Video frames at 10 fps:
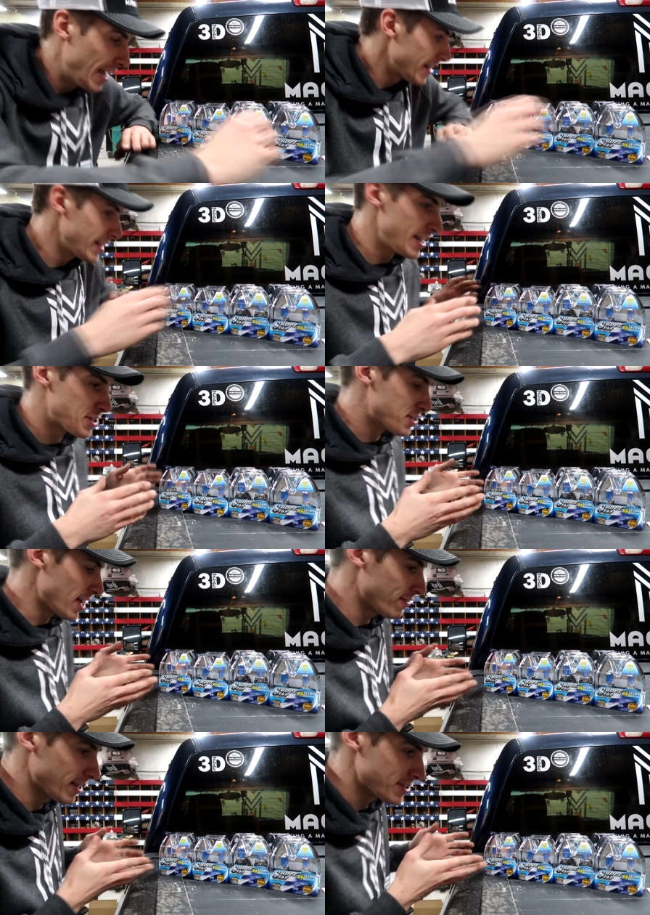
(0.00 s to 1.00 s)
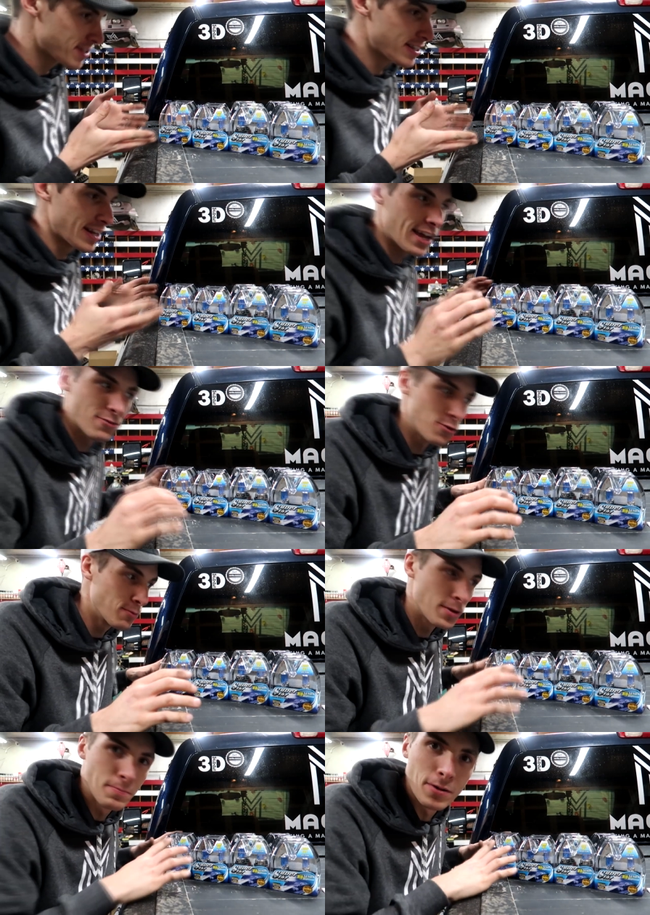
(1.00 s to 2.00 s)
and the H7. I just didn't have
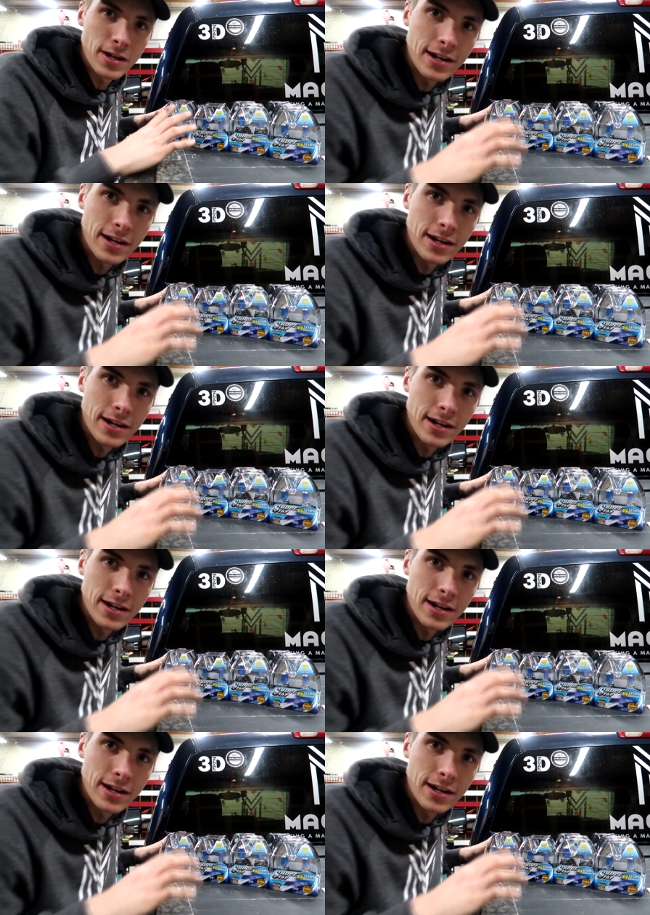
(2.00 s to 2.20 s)
room to put it